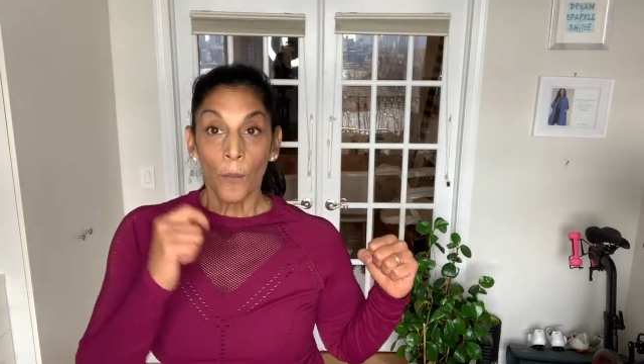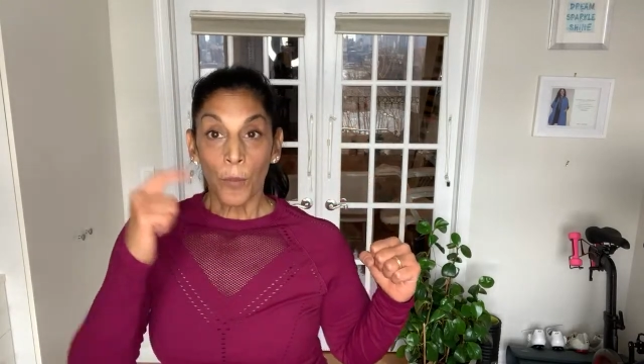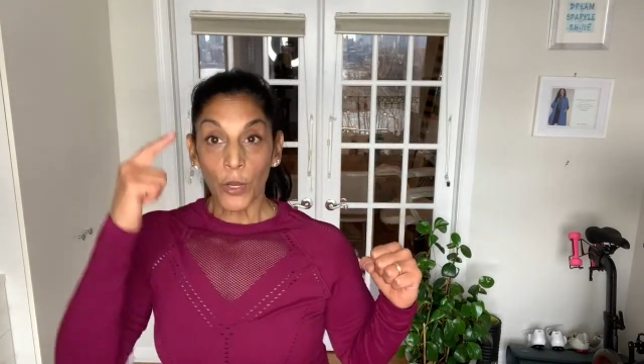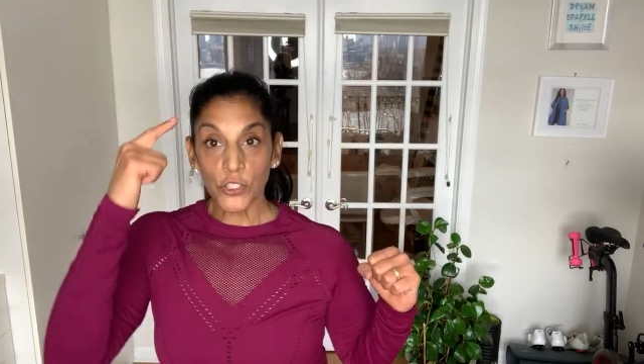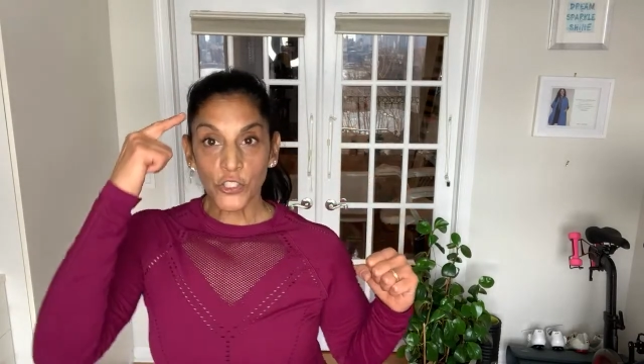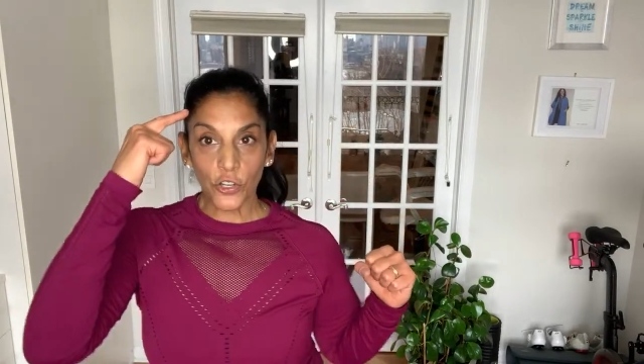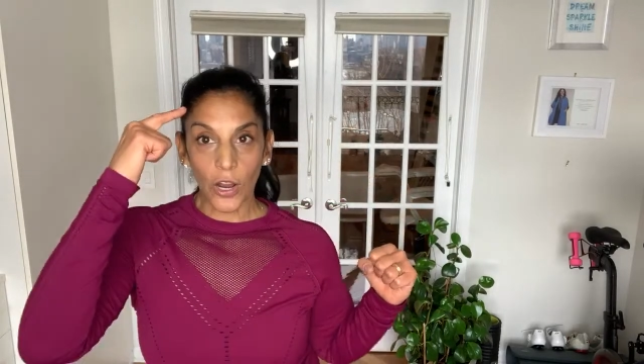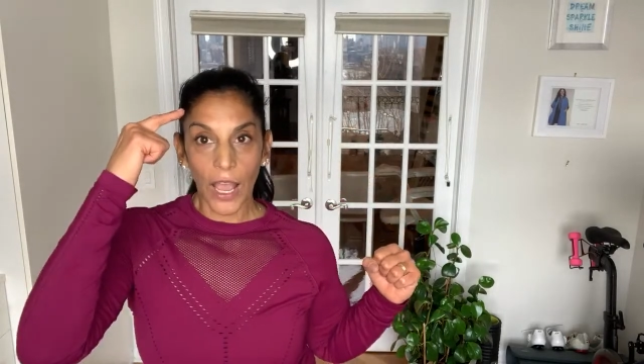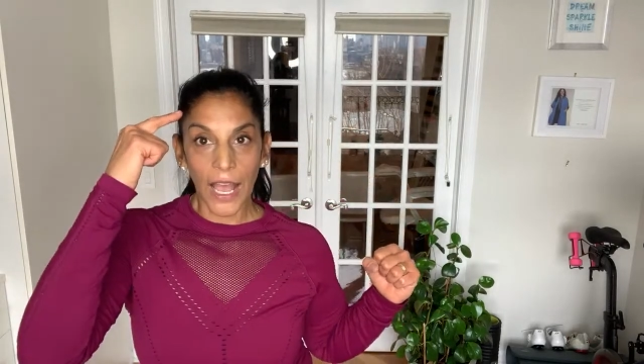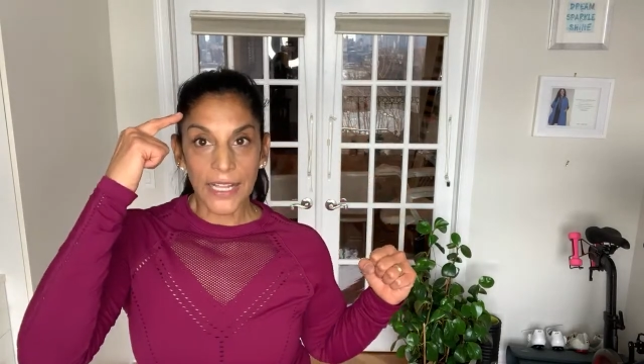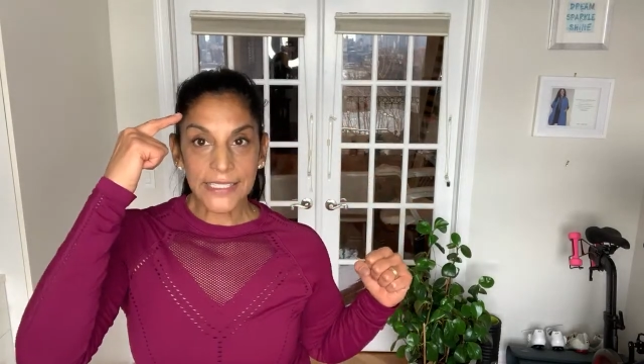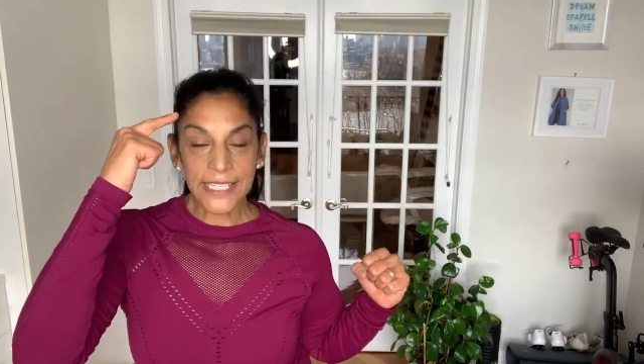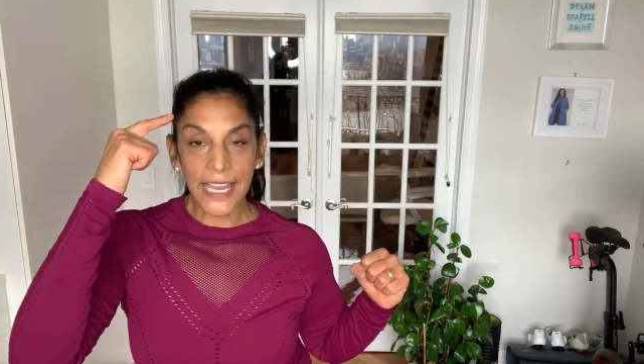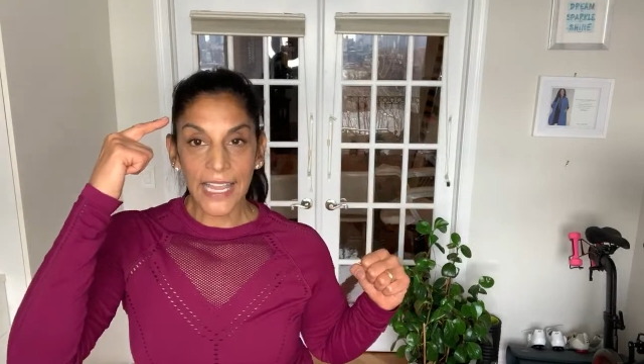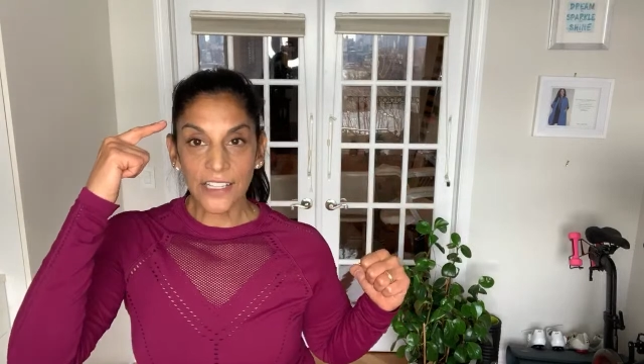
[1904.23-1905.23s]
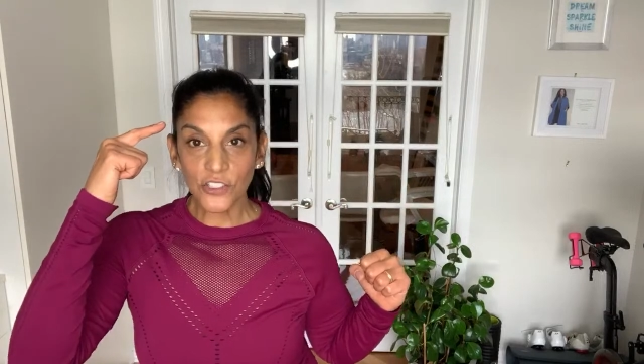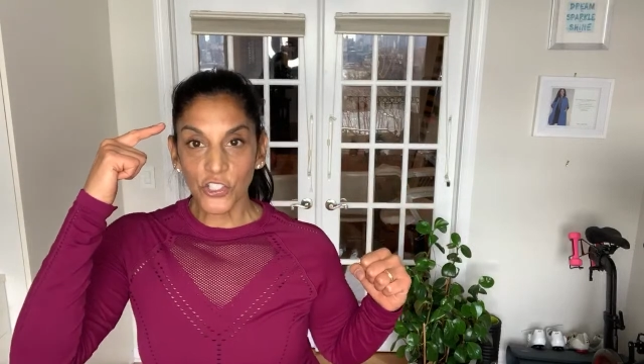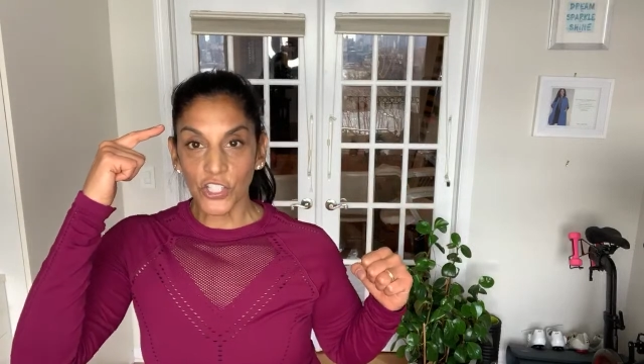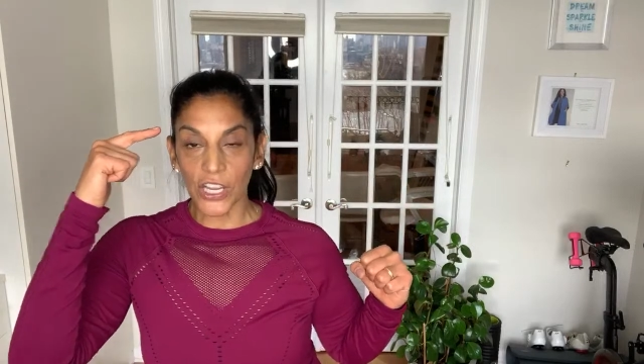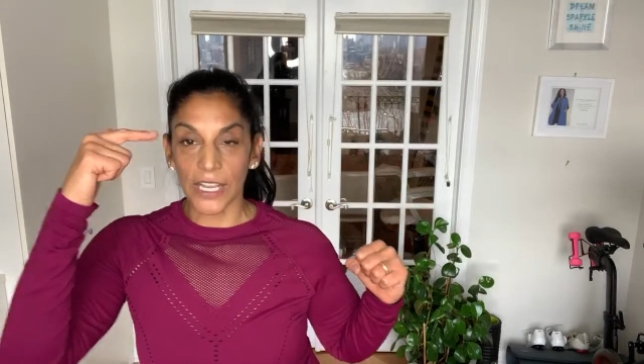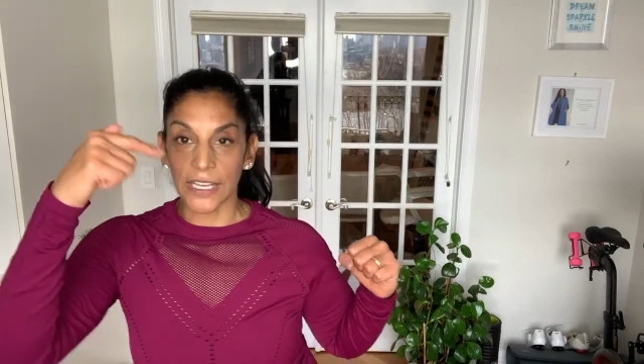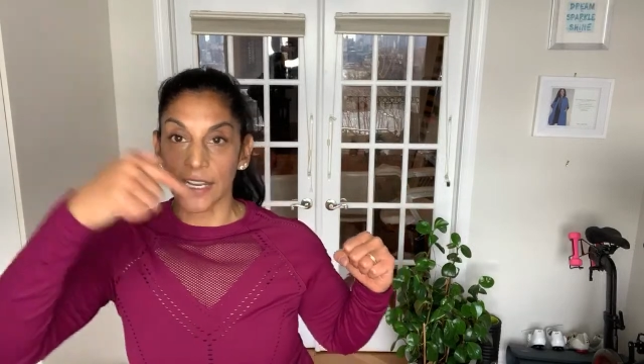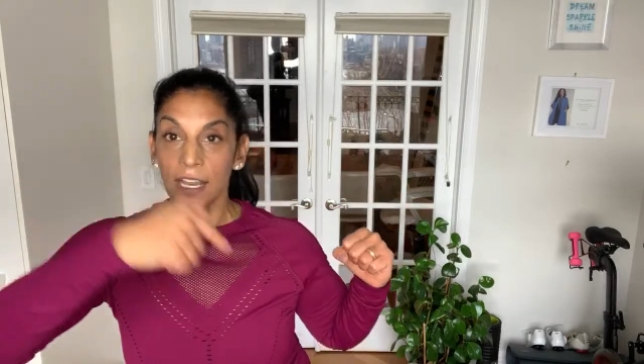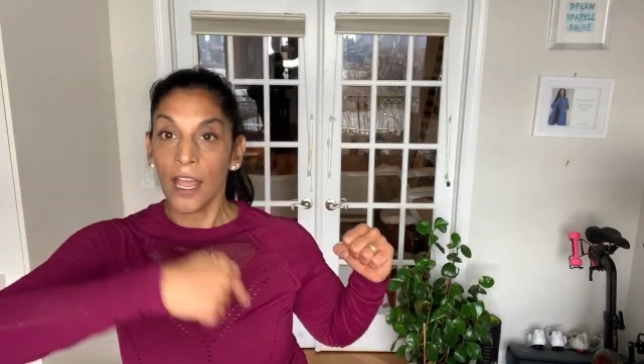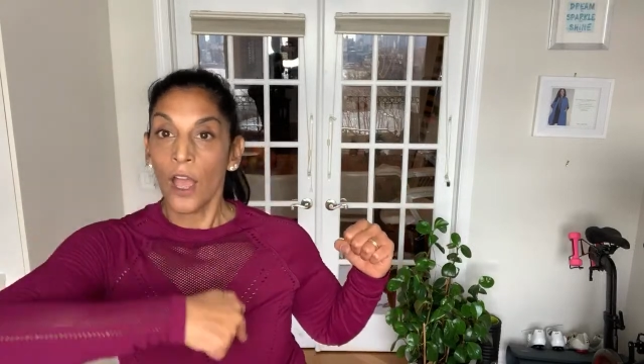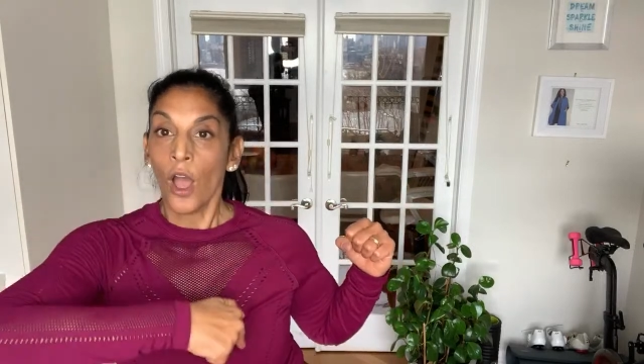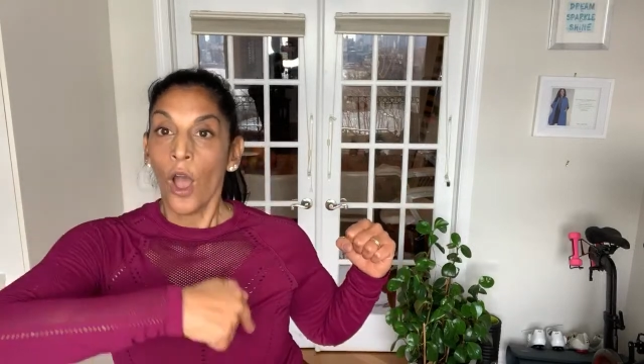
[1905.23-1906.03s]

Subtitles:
put your attention